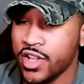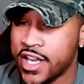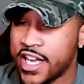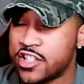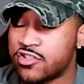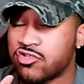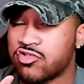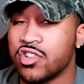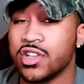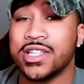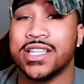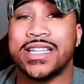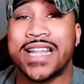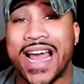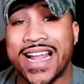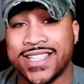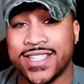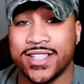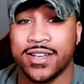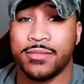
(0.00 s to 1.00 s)
It's really
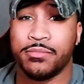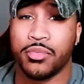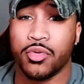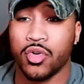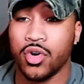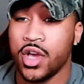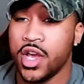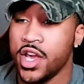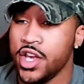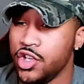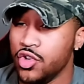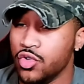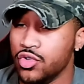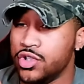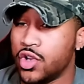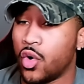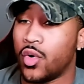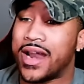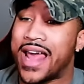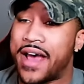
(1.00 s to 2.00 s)
that simple. You
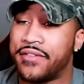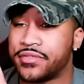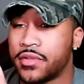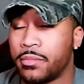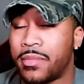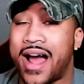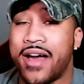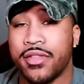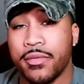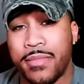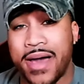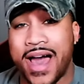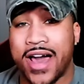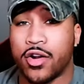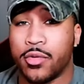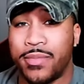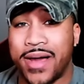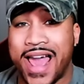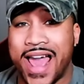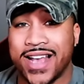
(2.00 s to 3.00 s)
don't have to buy the
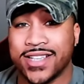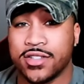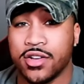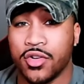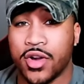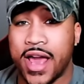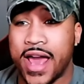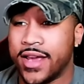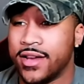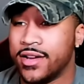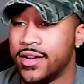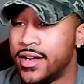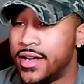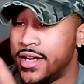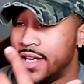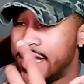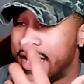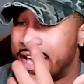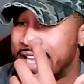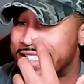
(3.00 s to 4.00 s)
Battle Pass, okay?
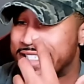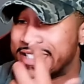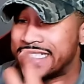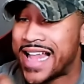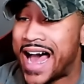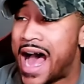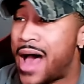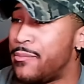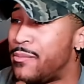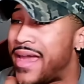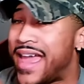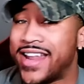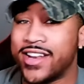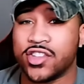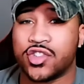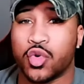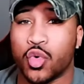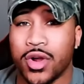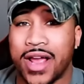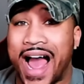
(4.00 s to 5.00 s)
It's not
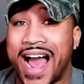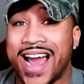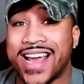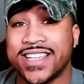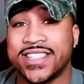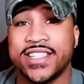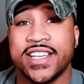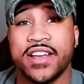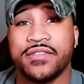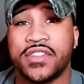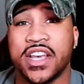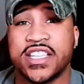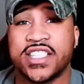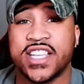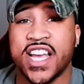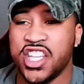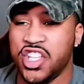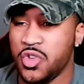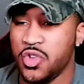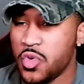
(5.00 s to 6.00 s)
mandatory. I can see if they
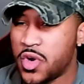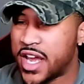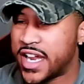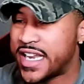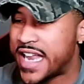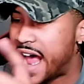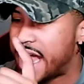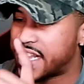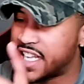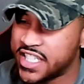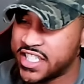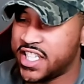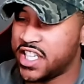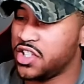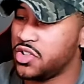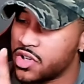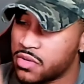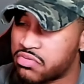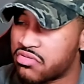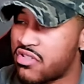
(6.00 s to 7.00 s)
say you cannot
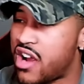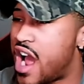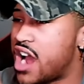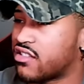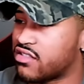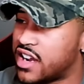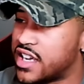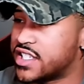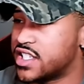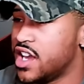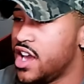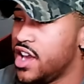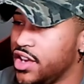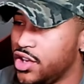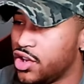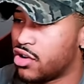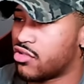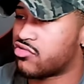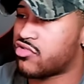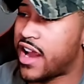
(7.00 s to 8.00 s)
continue to progress
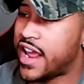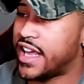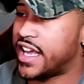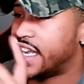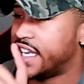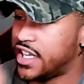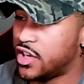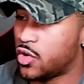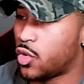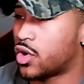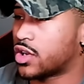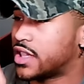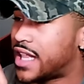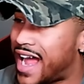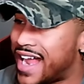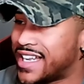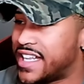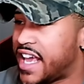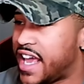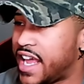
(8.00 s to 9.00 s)
your rank in the
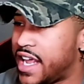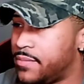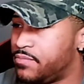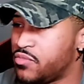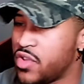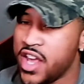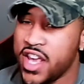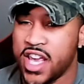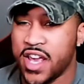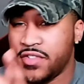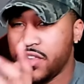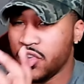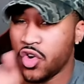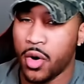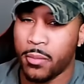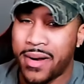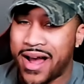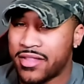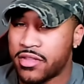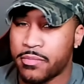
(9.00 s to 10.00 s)
online game if you
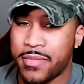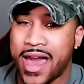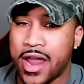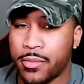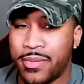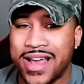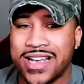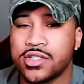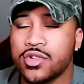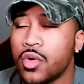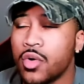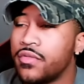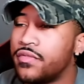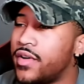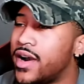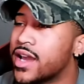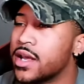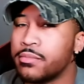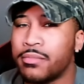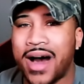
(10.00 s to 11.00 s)
don't buy the Battle Pass. Don't
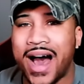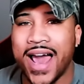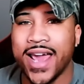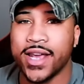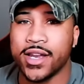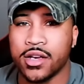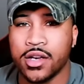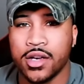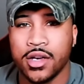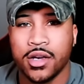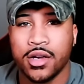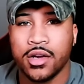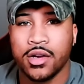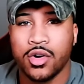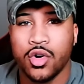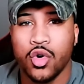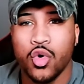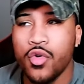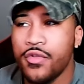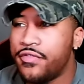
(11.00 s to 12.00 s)
fucking buy it.
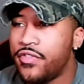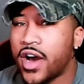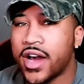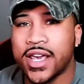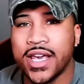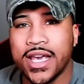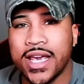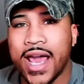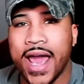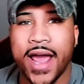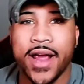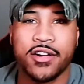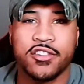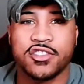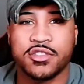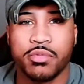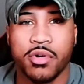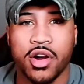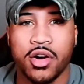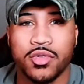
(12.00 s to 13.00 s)
Who fucking
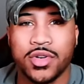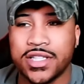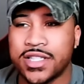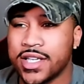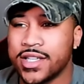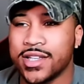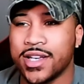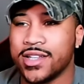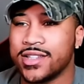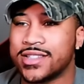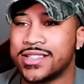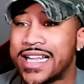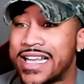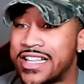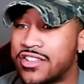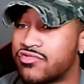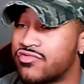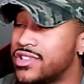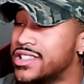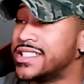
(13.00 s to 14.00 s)
cares, bro?
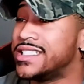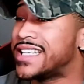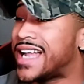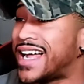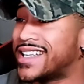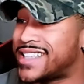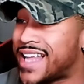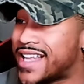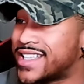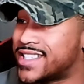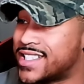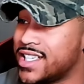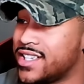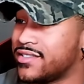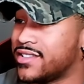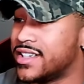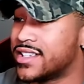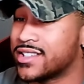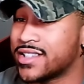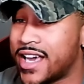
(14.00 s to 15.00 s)
It's really not that
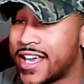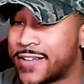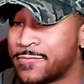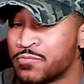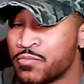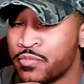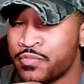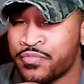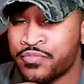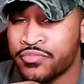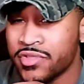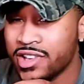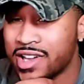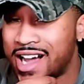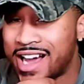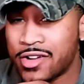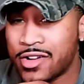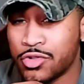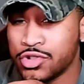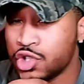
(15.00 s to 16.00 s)
serious. Like,
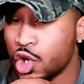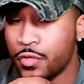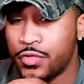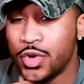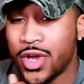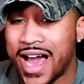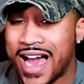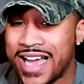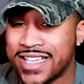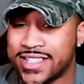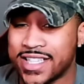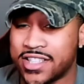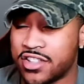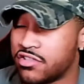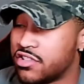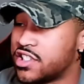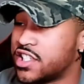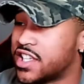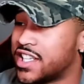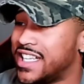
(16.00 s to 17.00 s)
I don't know if you guys think that
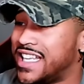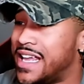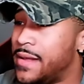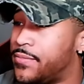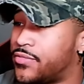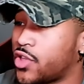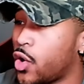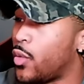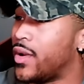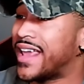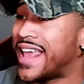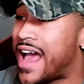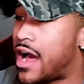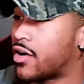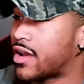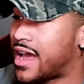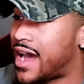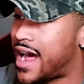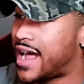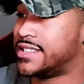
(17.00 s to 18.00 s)
they're just going to keep throwing
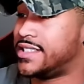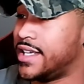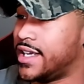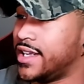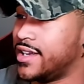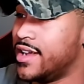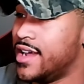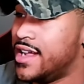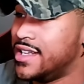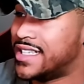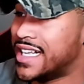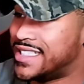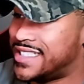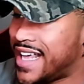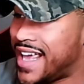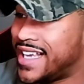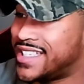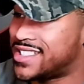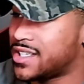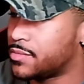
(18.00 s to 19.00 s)
out content that
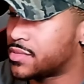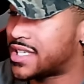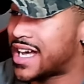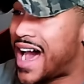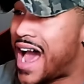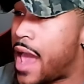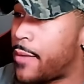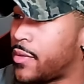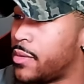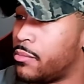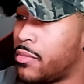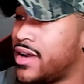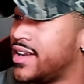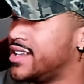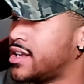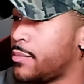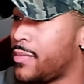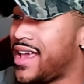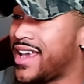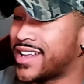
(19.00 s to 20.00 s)
takes them time and money
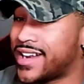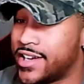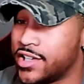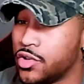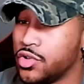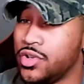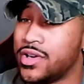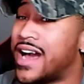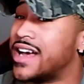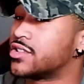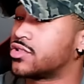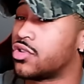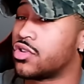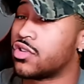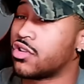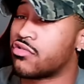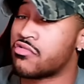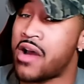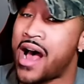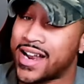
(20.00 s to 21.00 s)
to make. And I know you guys heard
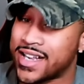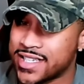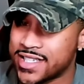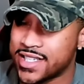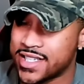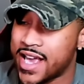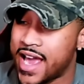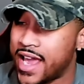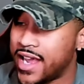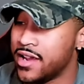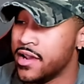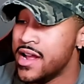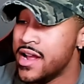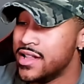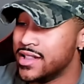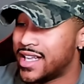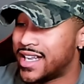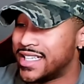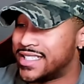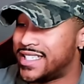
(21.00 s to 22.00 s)
Harada say
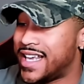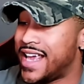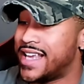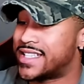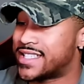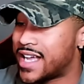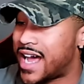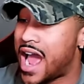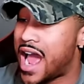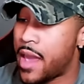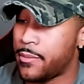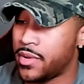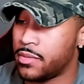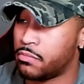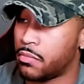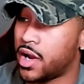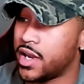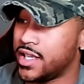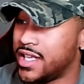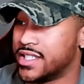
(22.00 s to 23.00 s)
that it takes time and
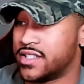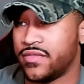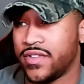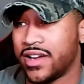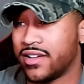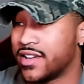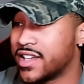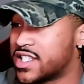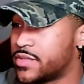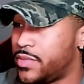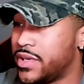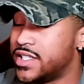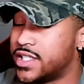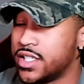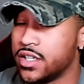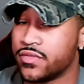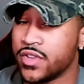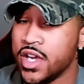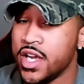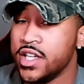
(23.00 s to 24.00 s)
money. It's very
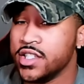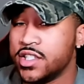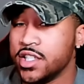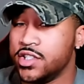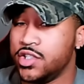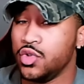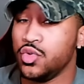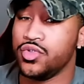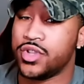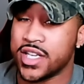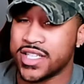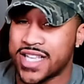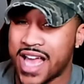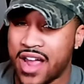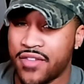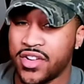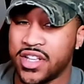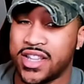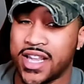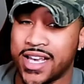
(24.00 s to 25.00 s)
expensive to do this.
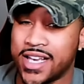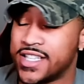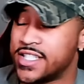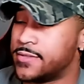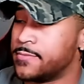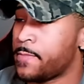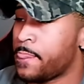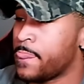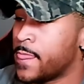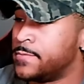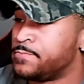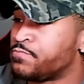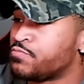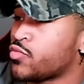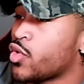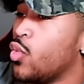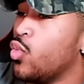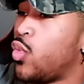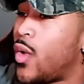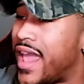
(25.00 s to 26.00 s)
Everything is
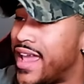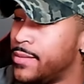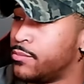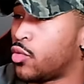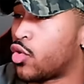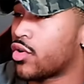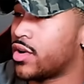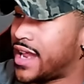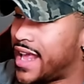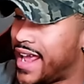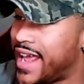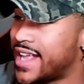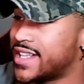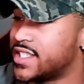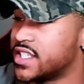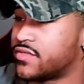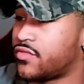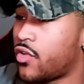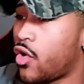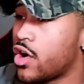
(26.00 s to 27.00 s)
way more enhanced
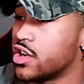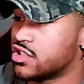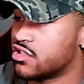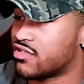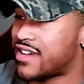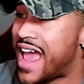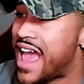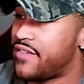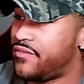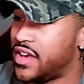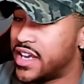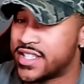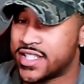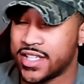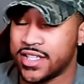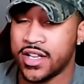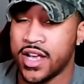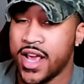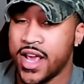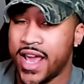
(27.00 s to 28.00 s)
as far as graphics
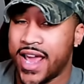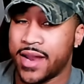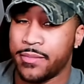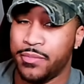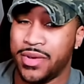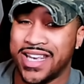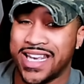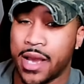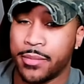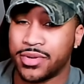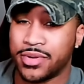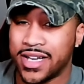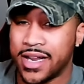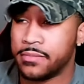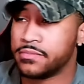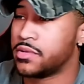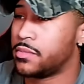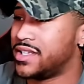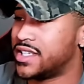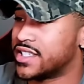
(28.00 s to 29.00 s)
and being able to
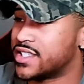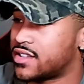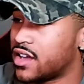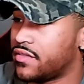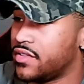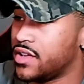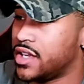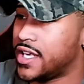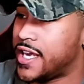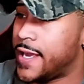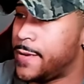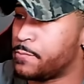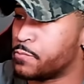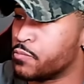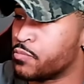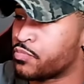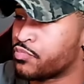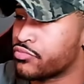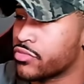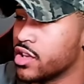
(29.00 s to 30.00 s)
implement this stuff in the game.
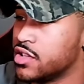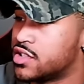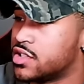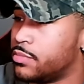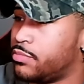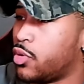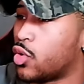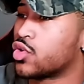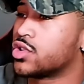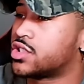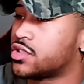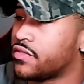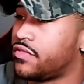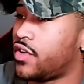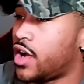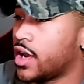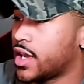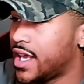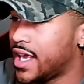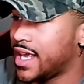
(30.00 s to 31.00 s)
Support your
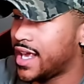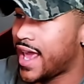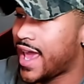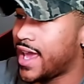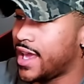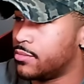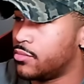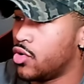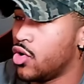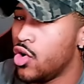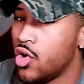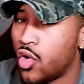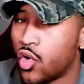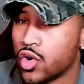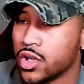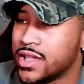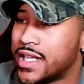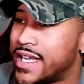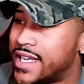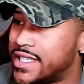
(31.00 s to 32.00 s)
fucking game
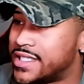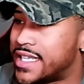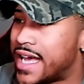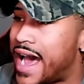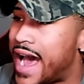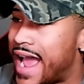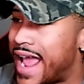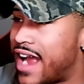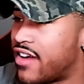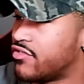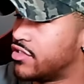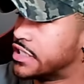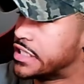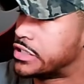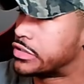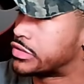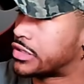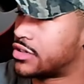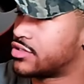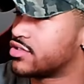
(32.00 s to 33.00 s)
or let it die. I really
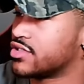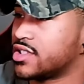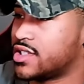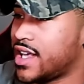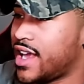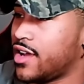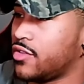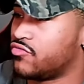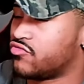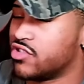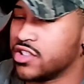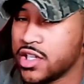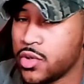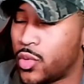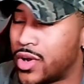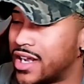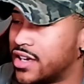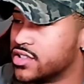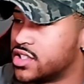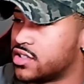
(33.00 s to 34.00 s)
don't understand really
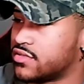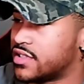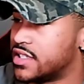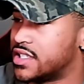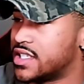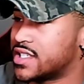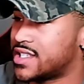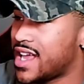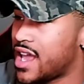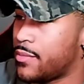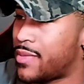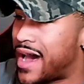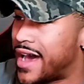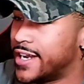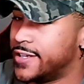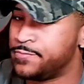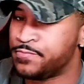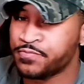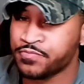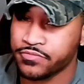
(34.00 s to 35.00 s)
what else there is to say about it.